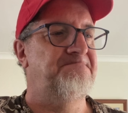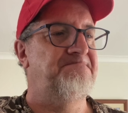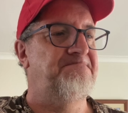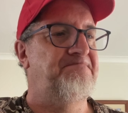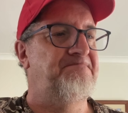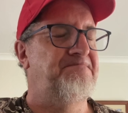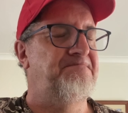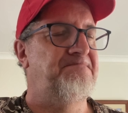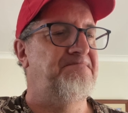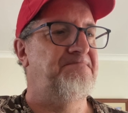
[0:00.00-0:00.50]

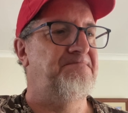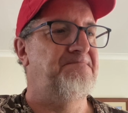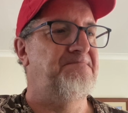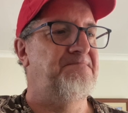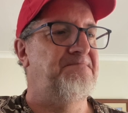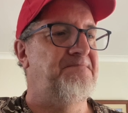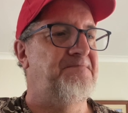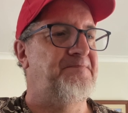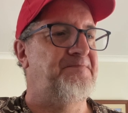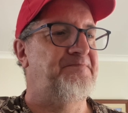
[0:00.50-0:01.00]

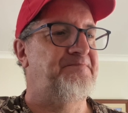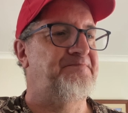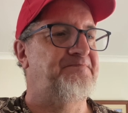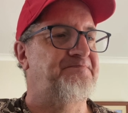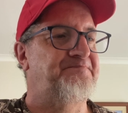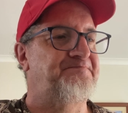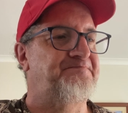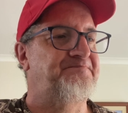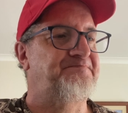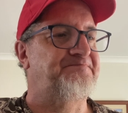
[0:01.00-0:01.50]

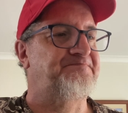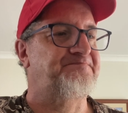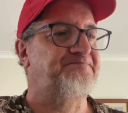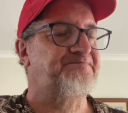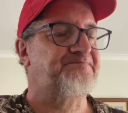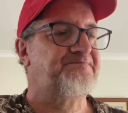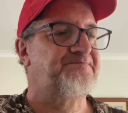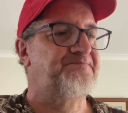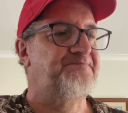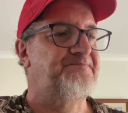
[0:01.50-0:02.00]

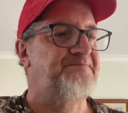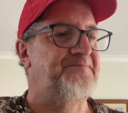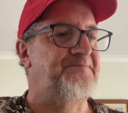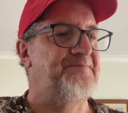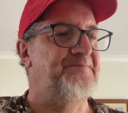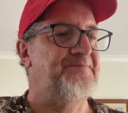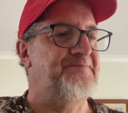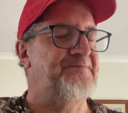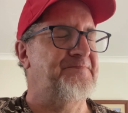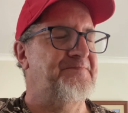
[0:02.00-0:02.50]

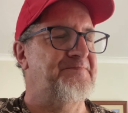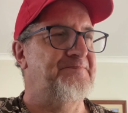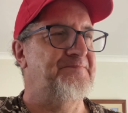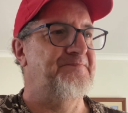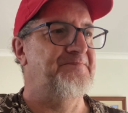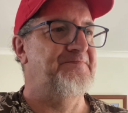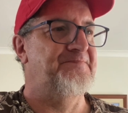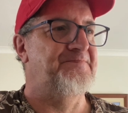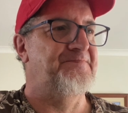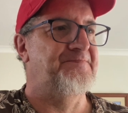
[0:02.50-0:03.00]

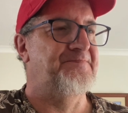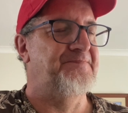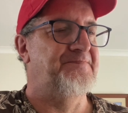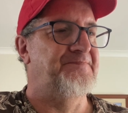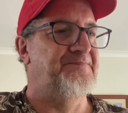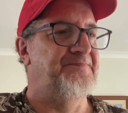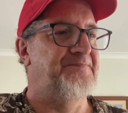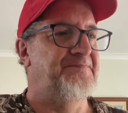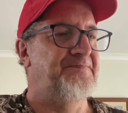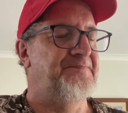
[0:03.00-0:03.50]

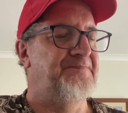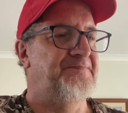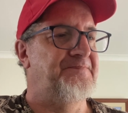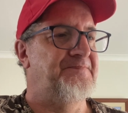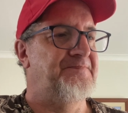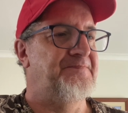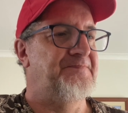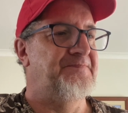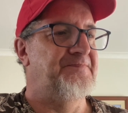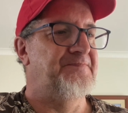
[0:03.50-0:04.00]

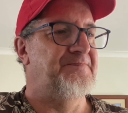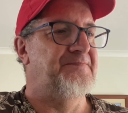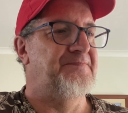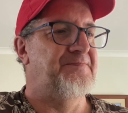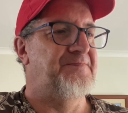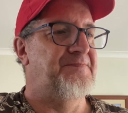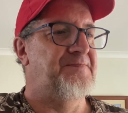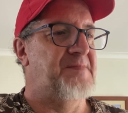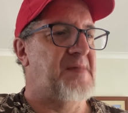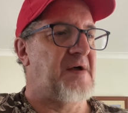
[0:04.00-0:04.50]

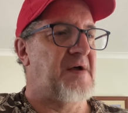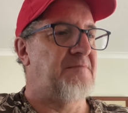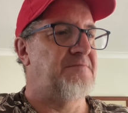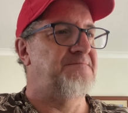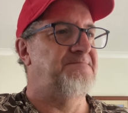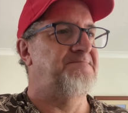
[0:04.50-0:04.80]
Nobody speaks.